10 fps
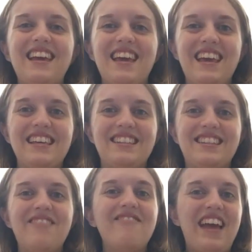is
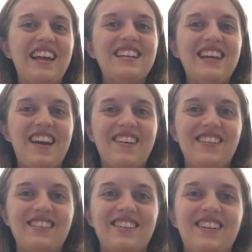the main
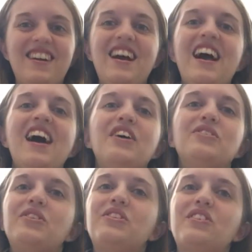character.
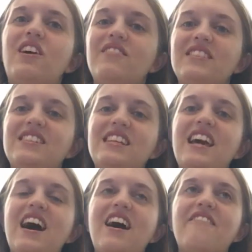So there's
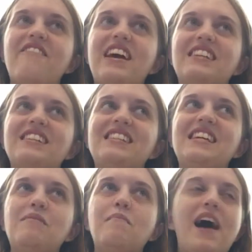obviously
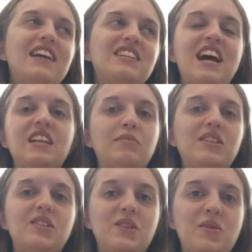fantasy magic
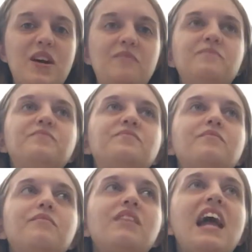elements to it.
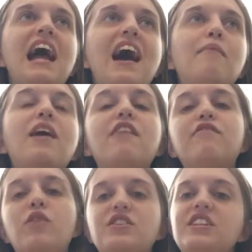
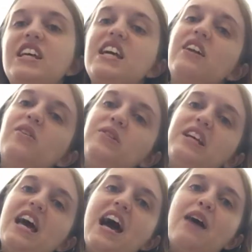Unfortunately, it
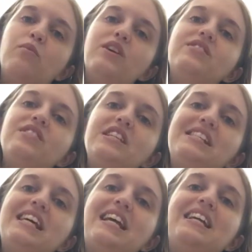only had one
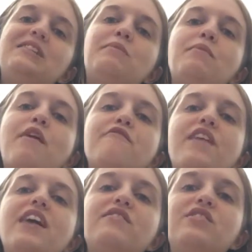season, and it's been about
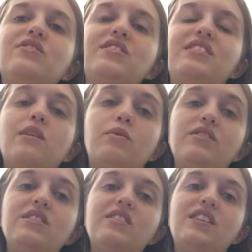5 years since that
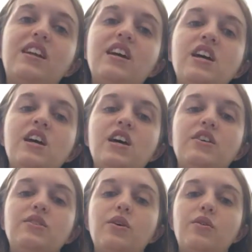one season,
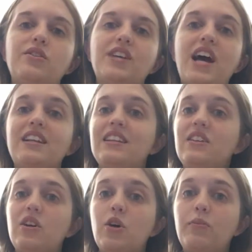so there's kind of
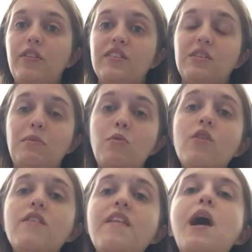little hope that there's going to be
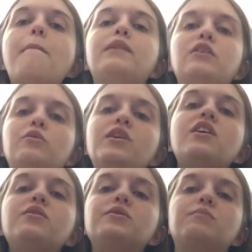more than that, but who
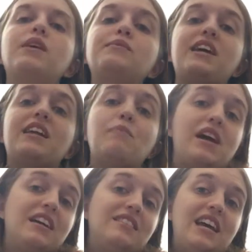knows? Sometimes
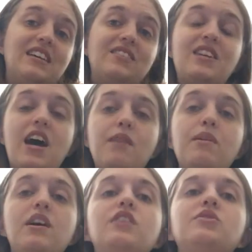anime can take its
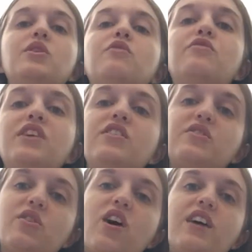time, so
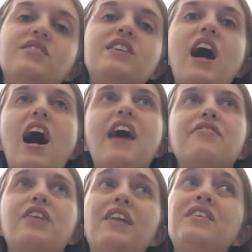fingers crossed. I
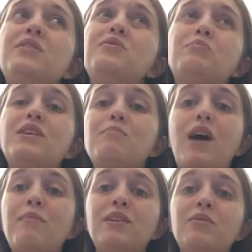thought that it was pretty
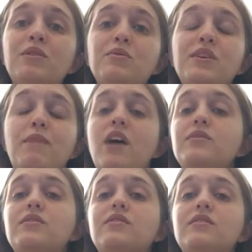popular when it was come
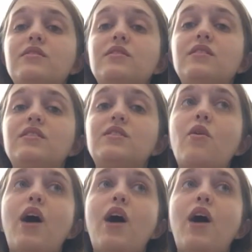out, so